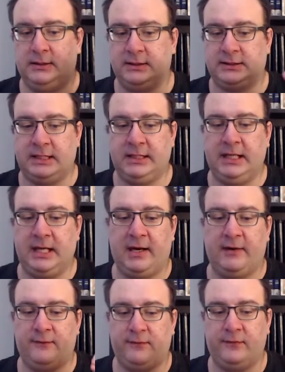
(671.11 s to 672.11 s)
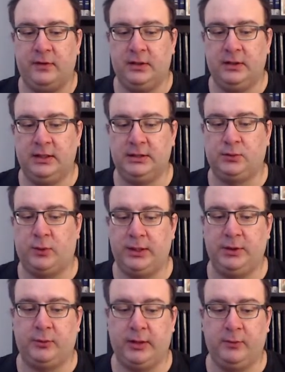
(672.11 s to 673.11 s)
the CDF in
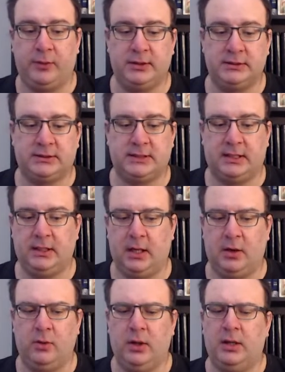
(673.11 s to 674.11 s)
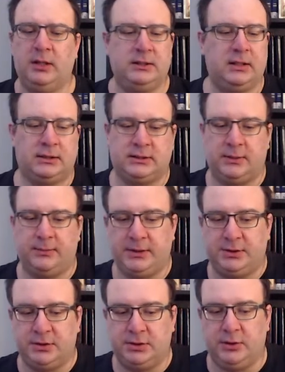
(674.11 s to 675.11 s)
2021 said no, not to
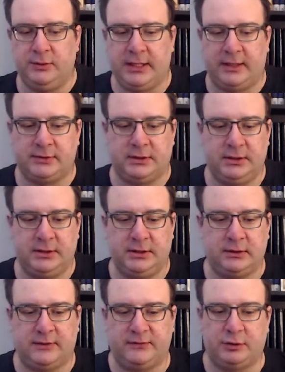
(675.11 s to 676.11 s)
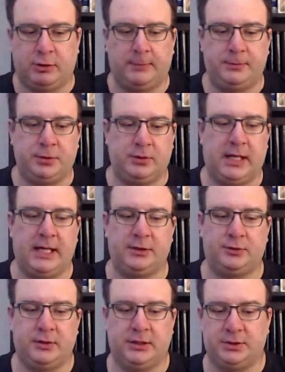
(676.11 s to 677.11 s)
mention 2,000 years of scripture
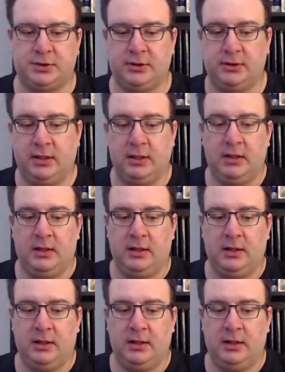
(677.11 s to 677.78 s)
and tradition,